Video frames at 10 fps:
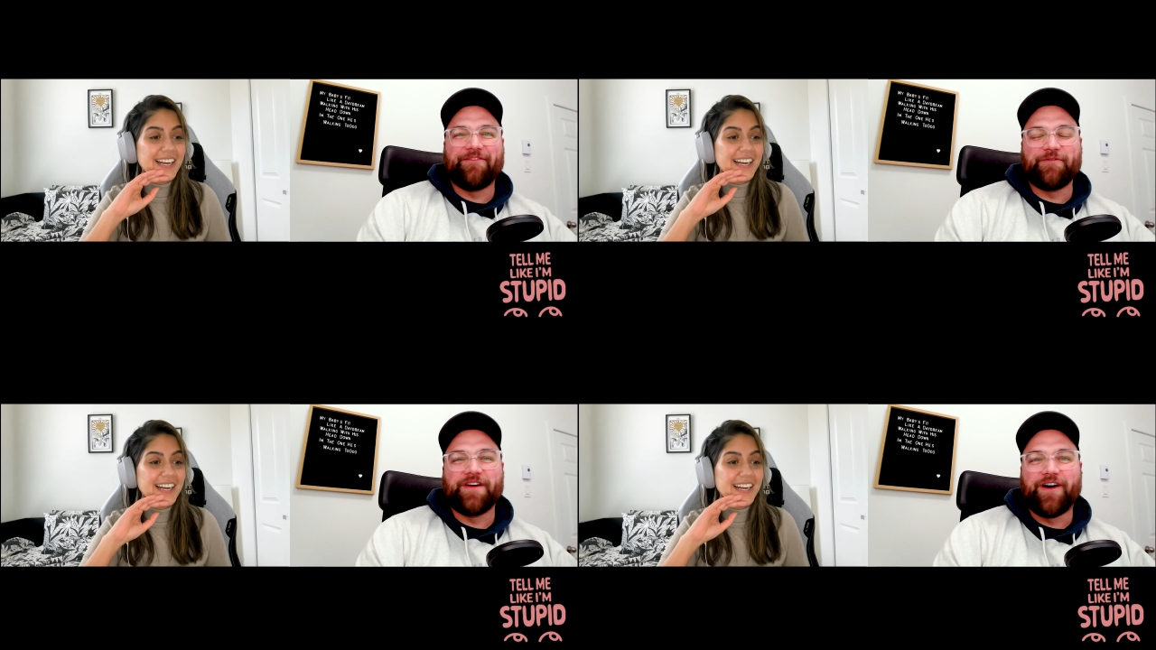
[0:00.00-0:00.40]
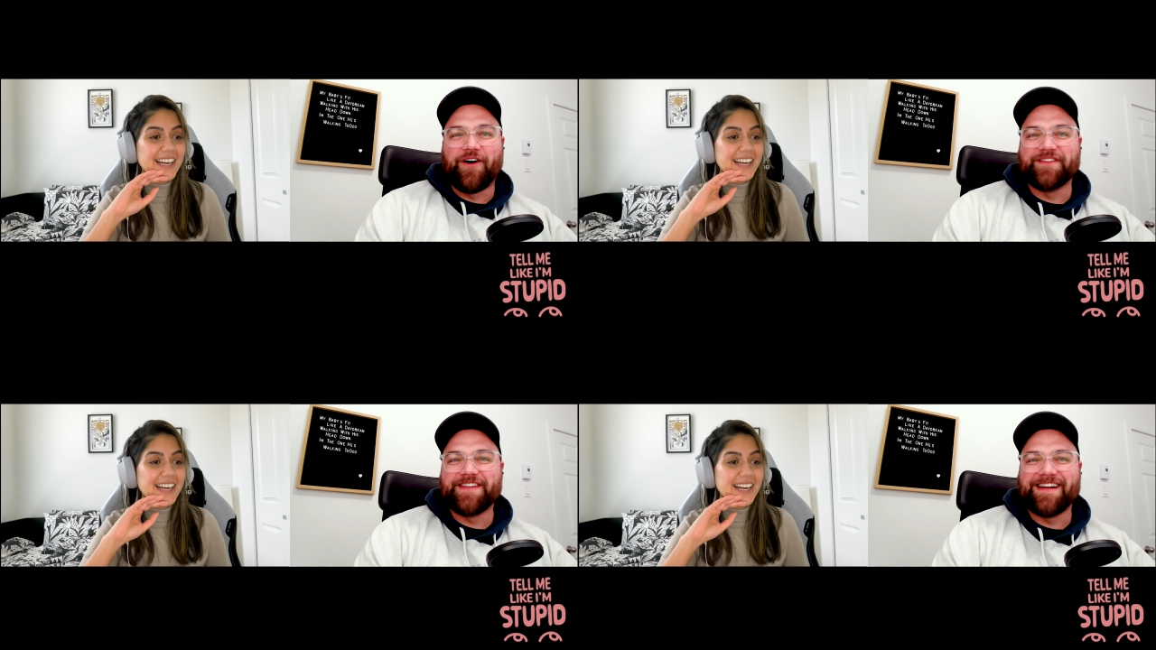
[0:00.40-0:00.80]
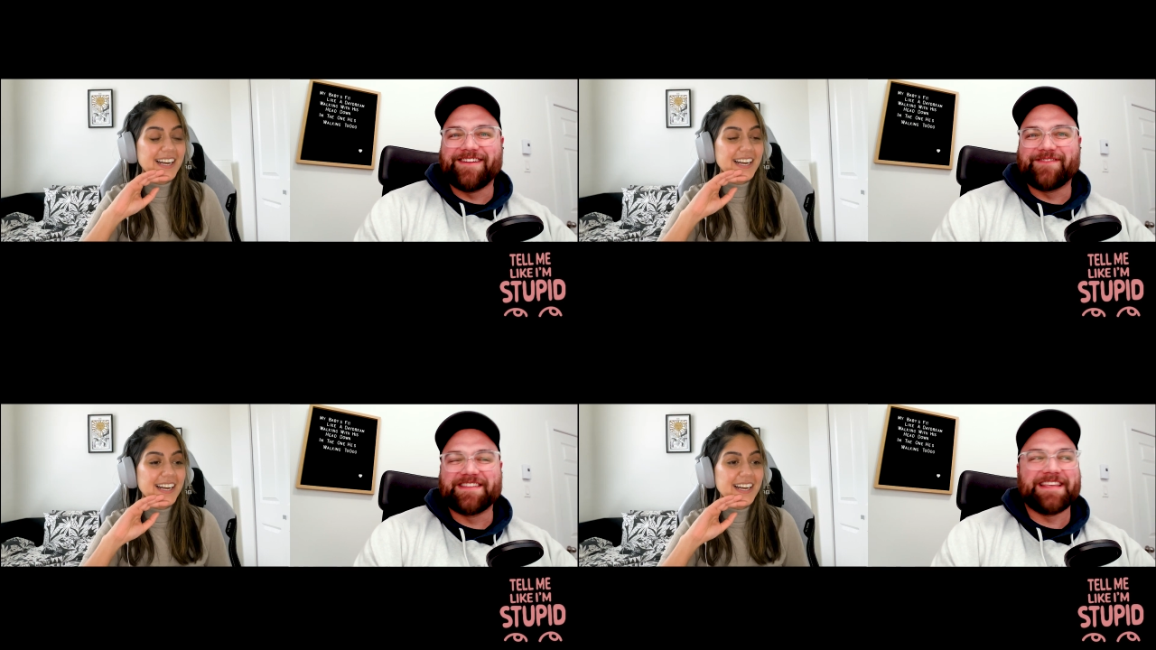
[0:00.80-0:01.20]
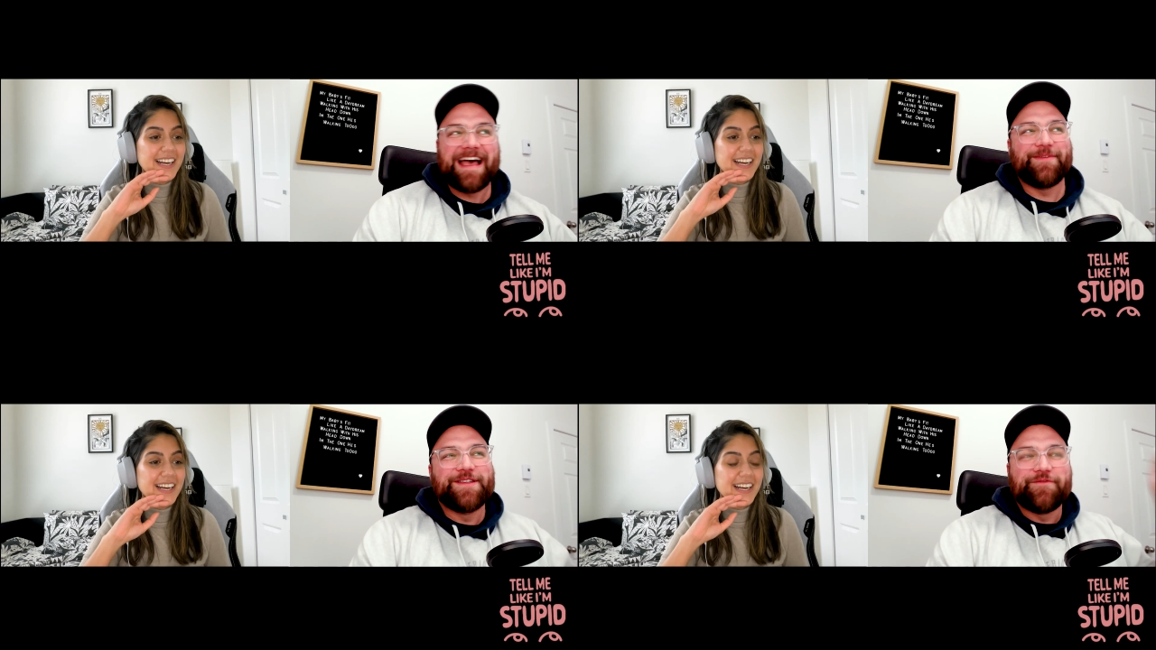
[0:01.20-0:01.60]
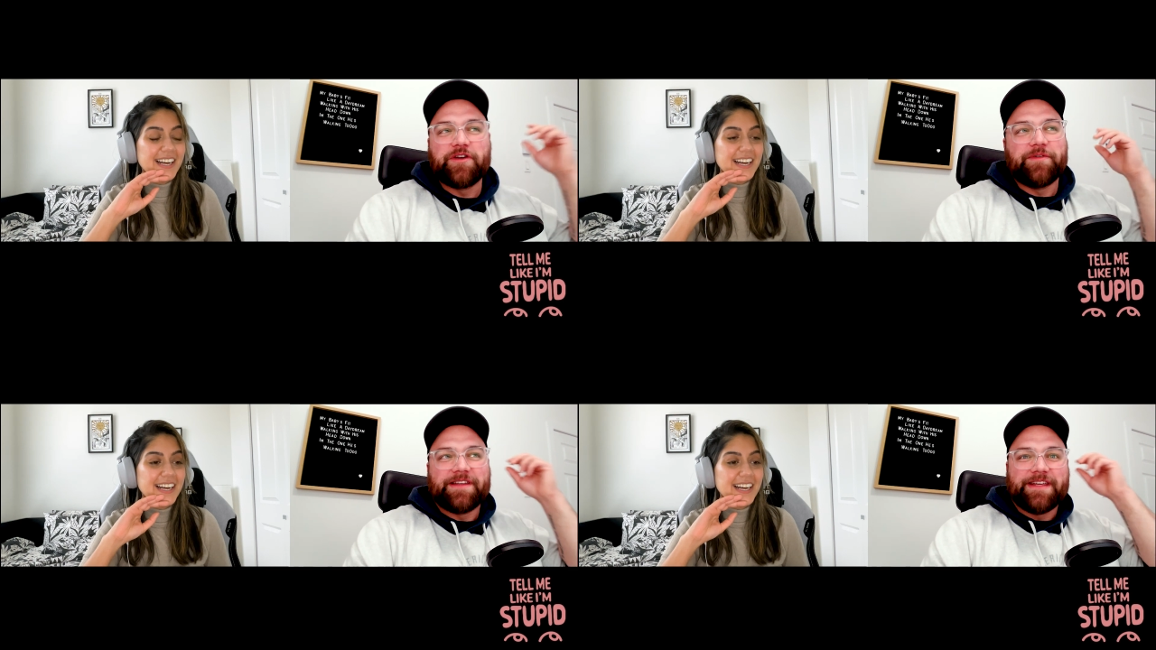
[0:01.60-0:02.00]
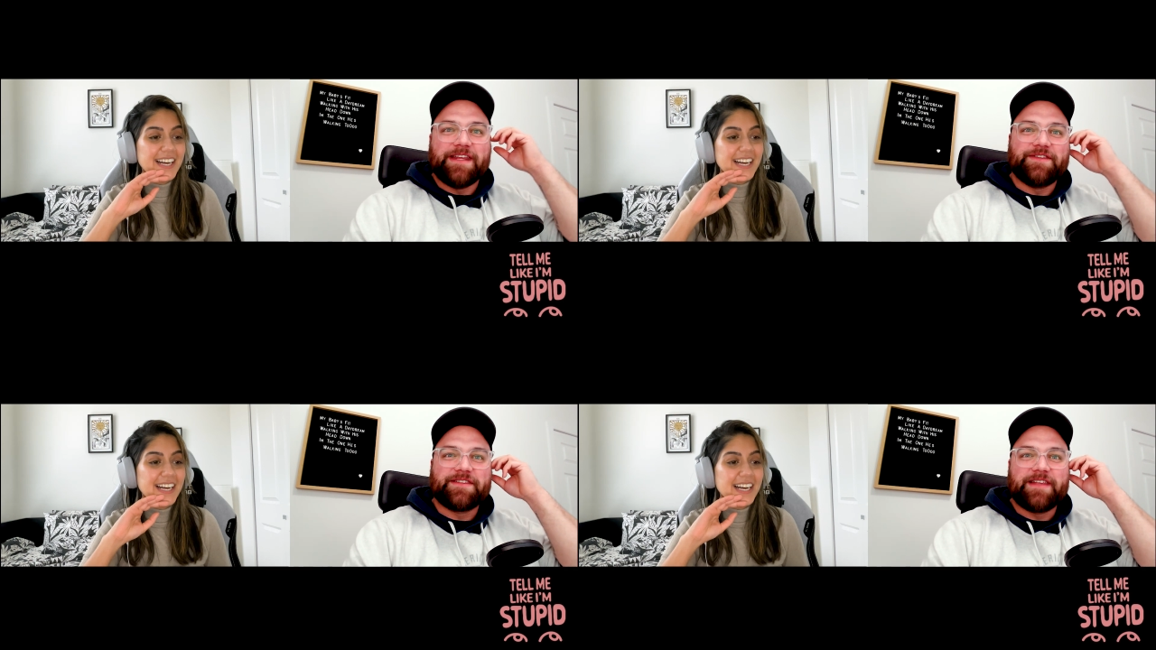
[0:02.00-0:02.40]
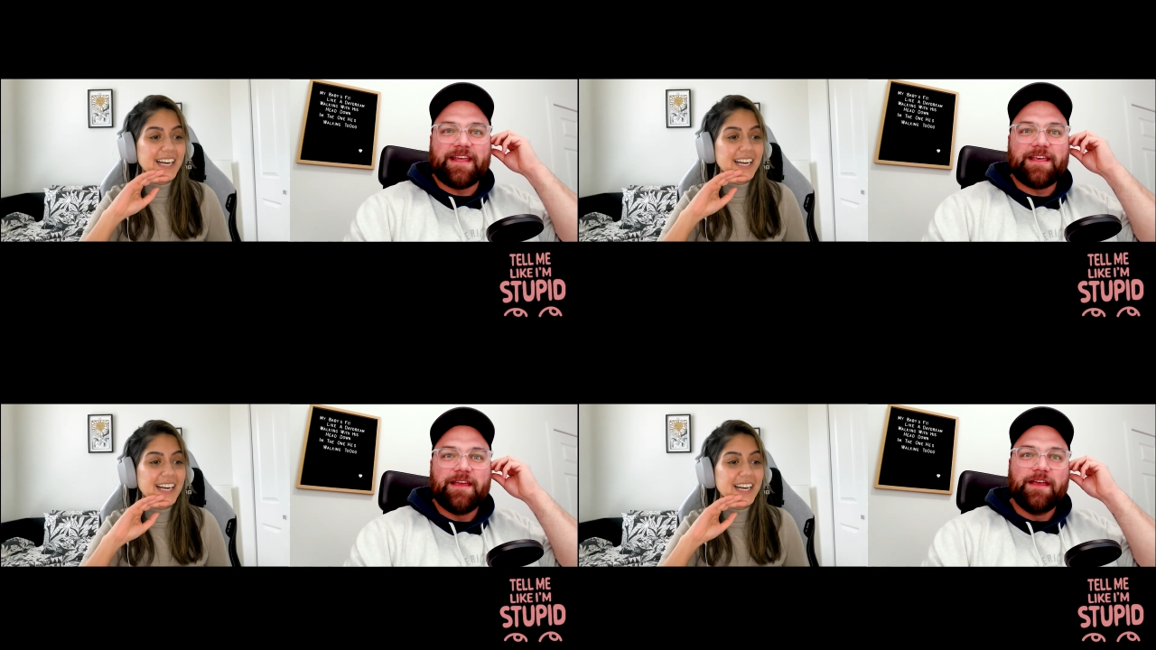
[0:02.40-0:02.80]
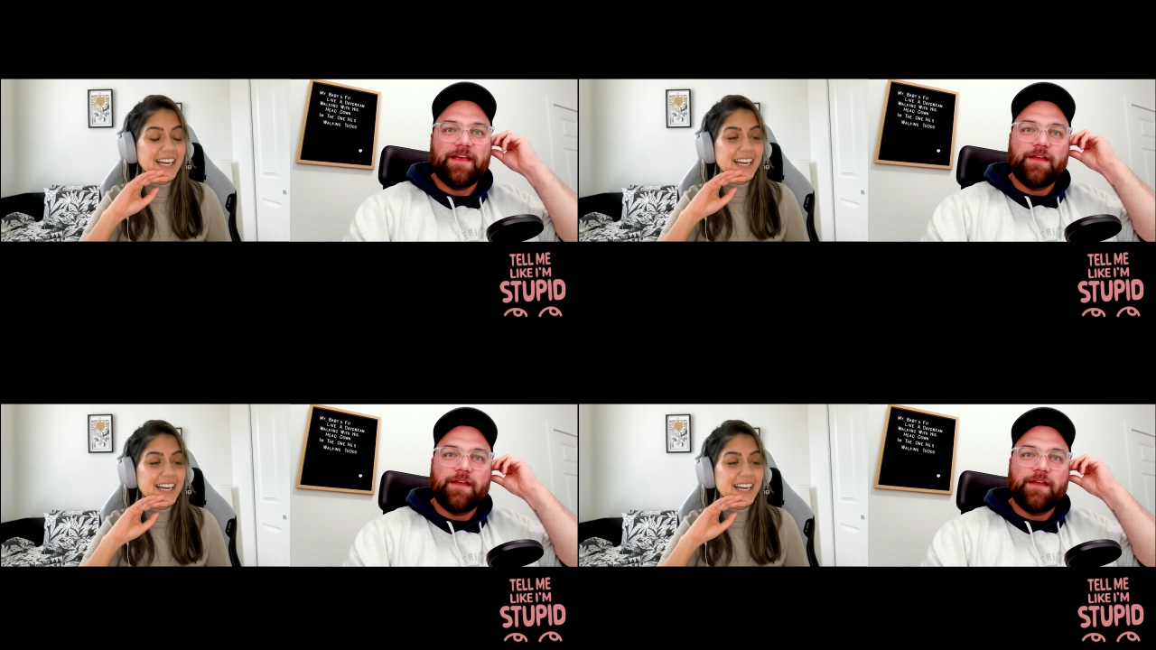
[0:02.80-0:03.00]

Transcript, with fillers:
Speaker 1: everyone all the time because it happens frequently, and it's just like